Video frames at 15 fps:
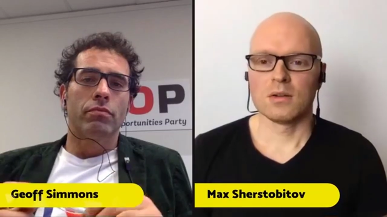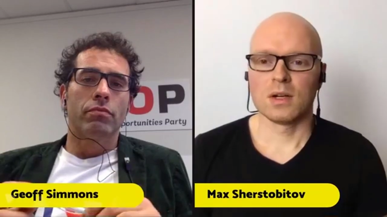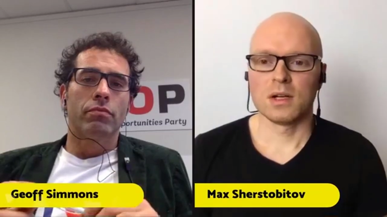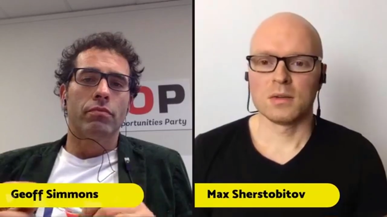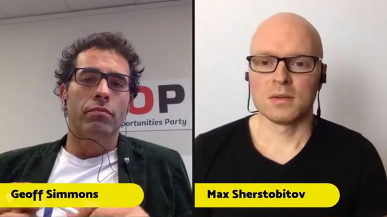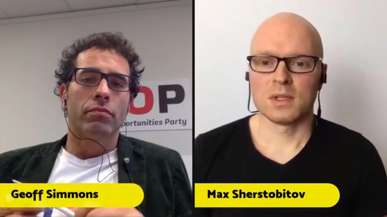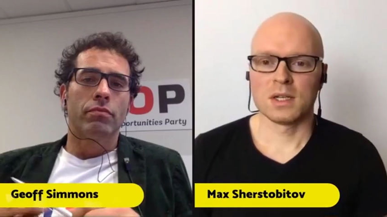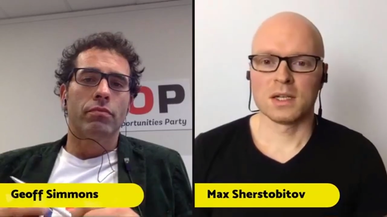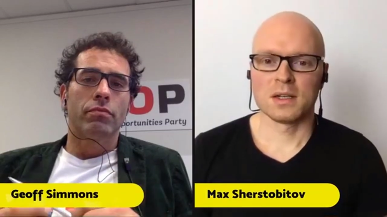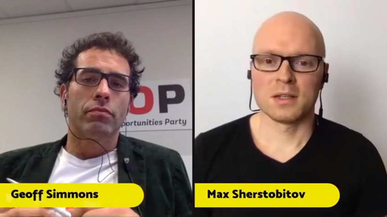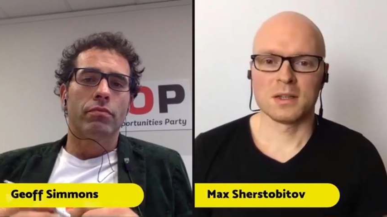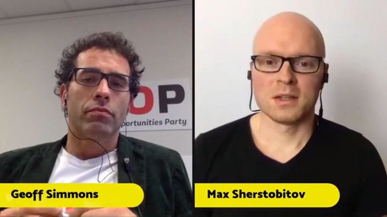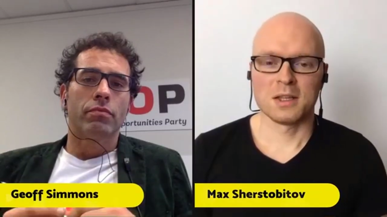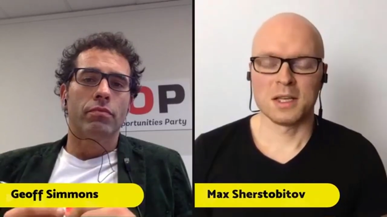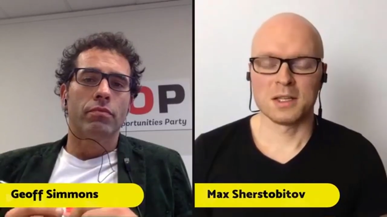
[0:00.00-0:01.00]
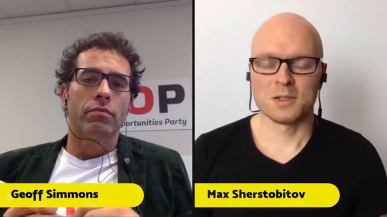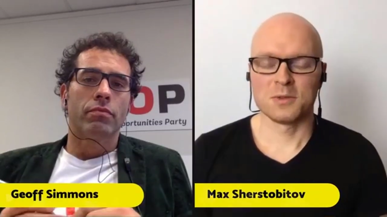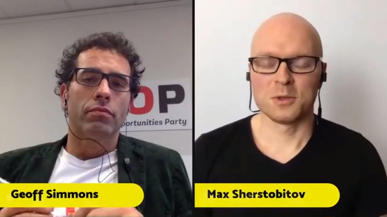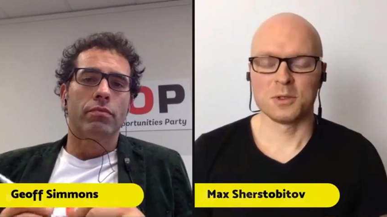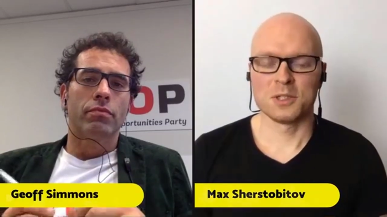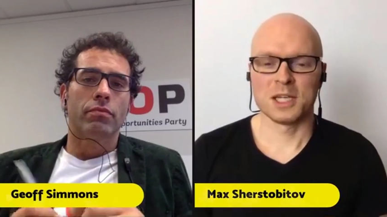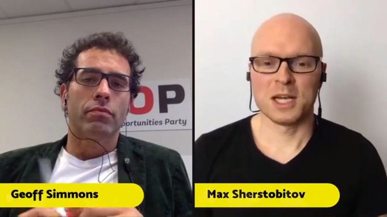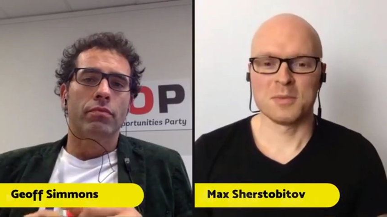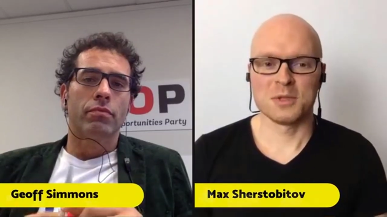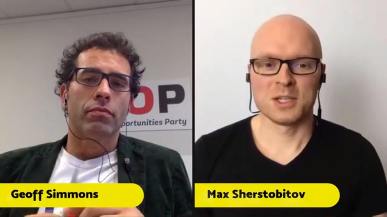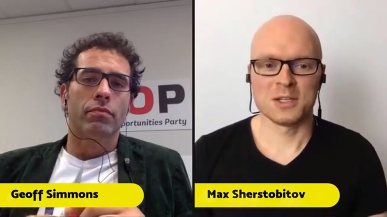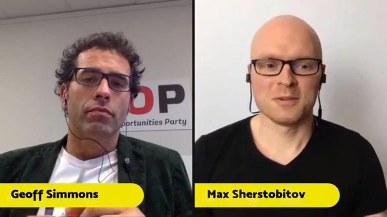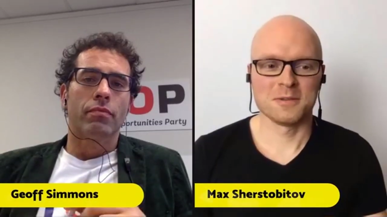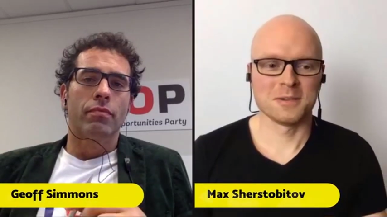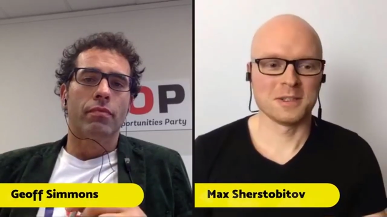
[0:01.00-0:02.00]
Speaker 1: All right. Uh, thanks for your time,
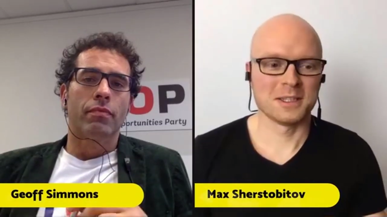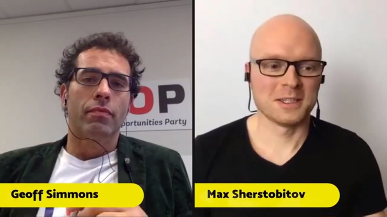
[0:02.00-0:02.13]
Geoff.